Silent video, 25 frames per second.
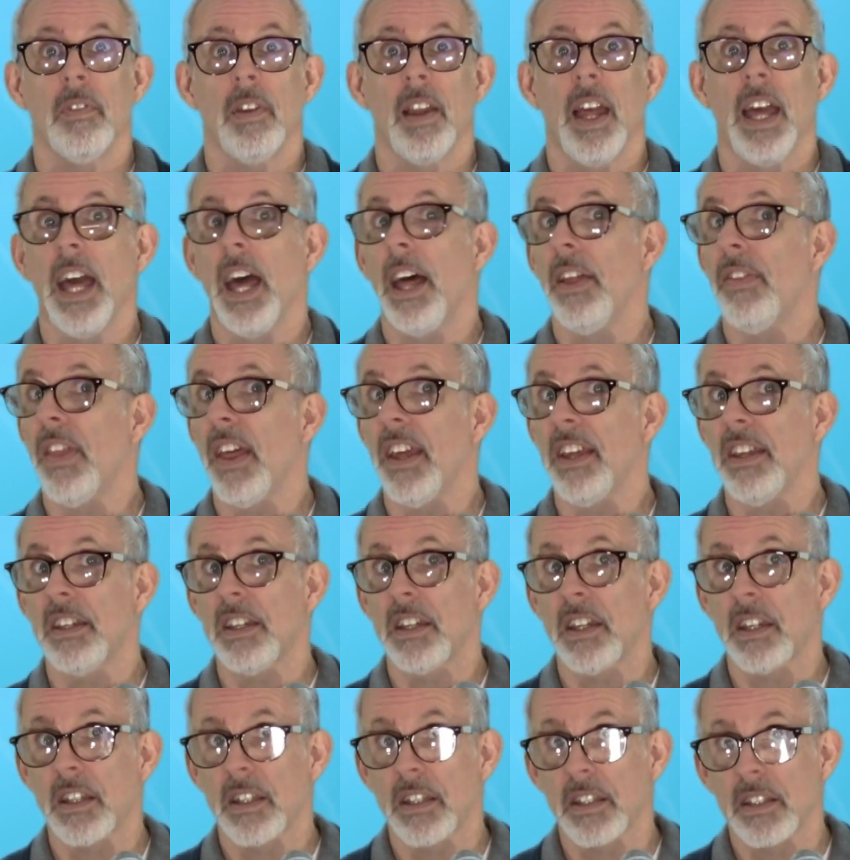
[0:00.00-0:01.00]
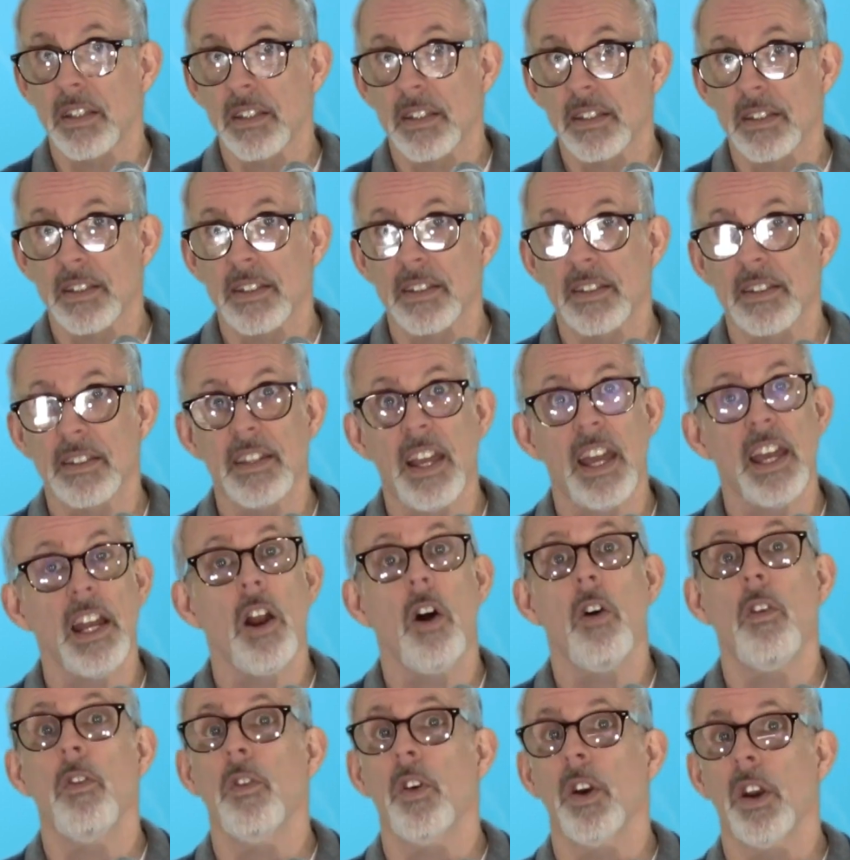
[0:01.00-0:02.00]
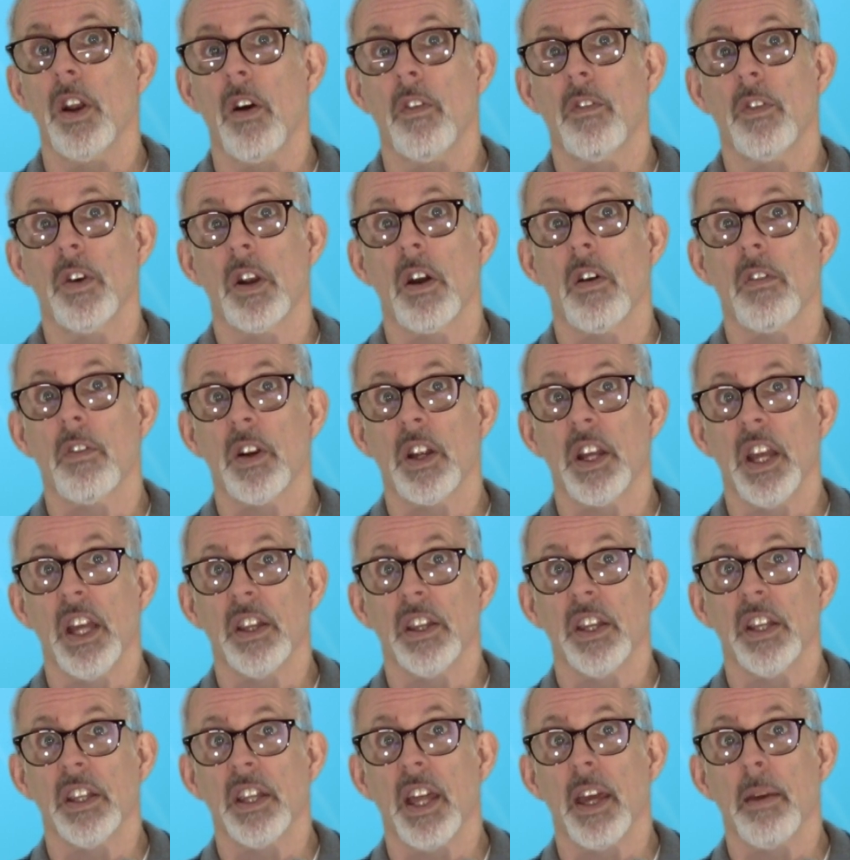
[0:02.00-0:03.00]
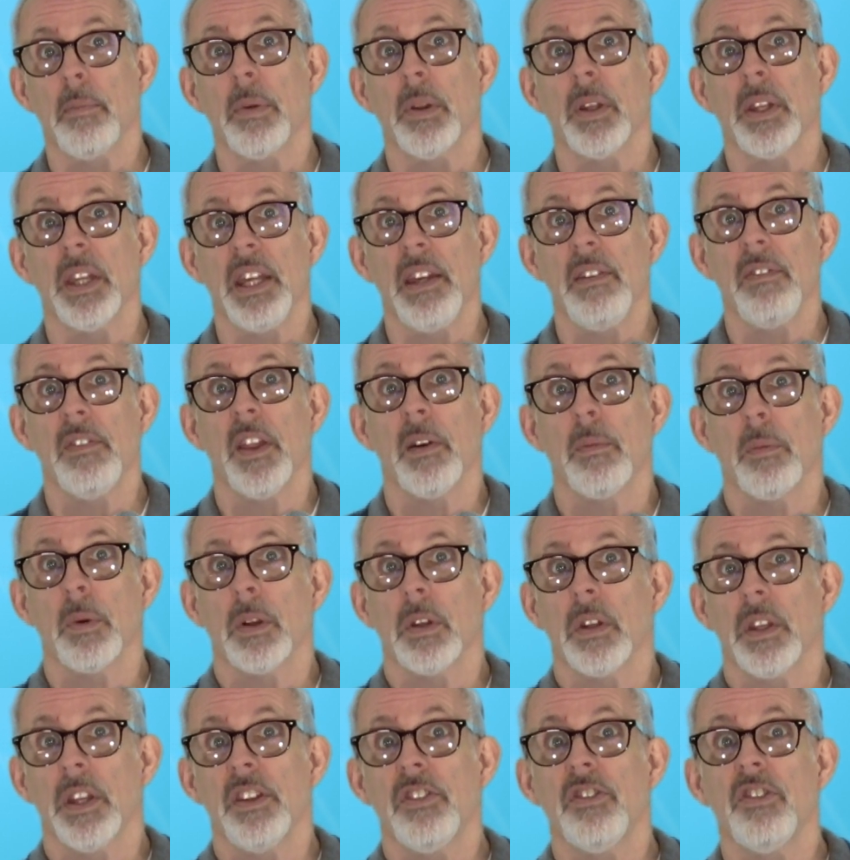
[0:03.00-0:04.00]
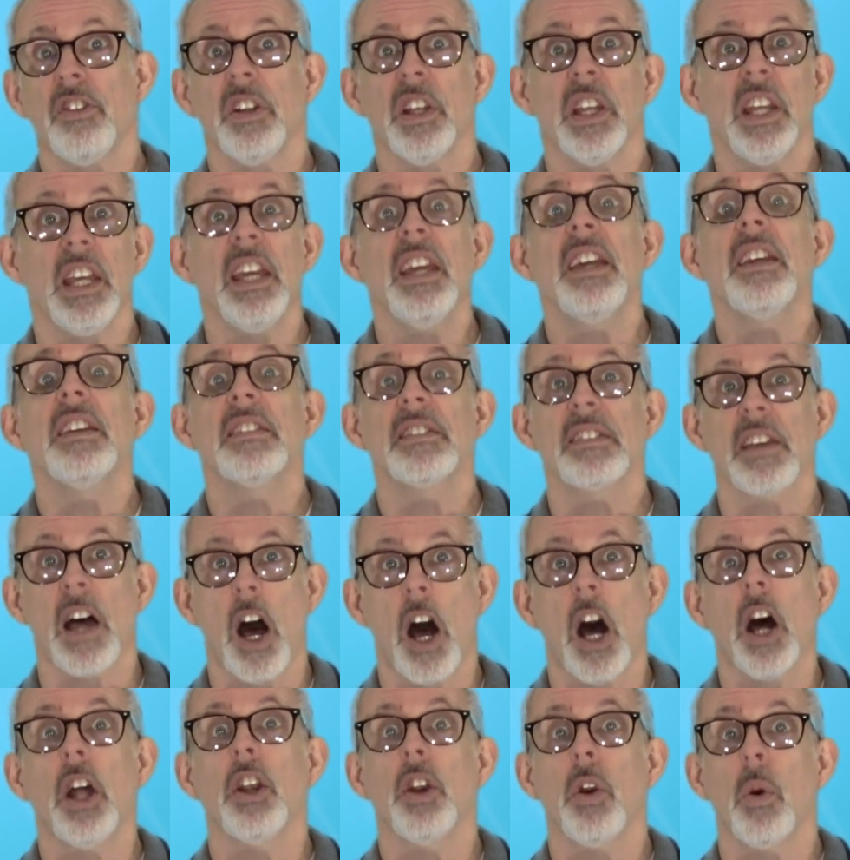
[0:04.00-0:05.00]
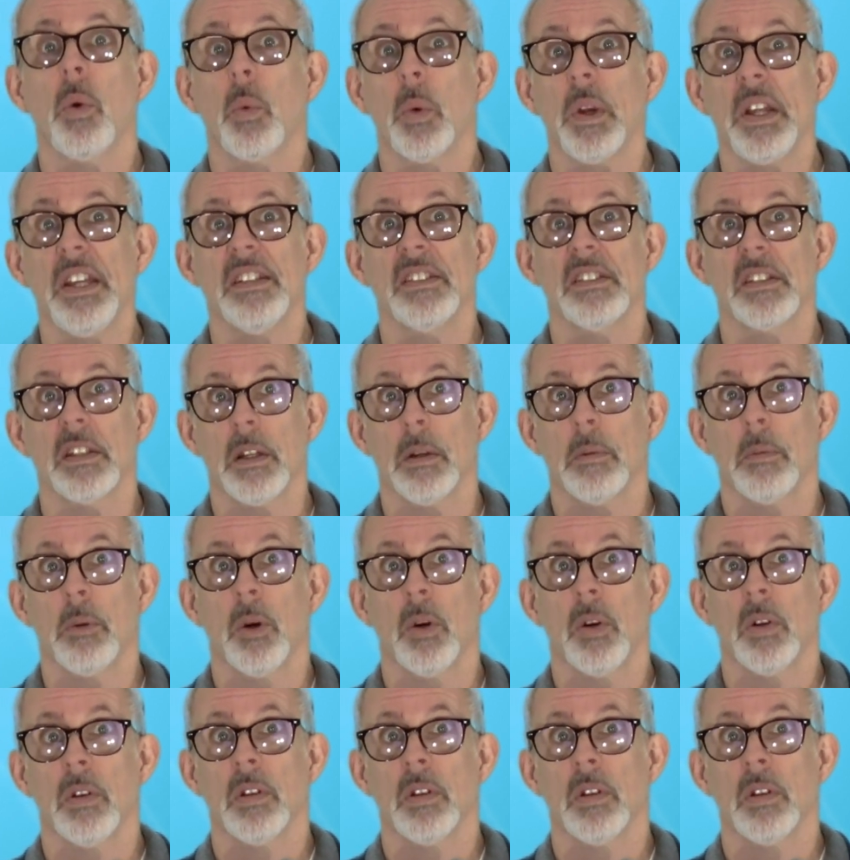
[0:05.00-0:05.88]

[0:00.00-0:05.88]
And they state over and over and over again that they believe that religion is unreasonable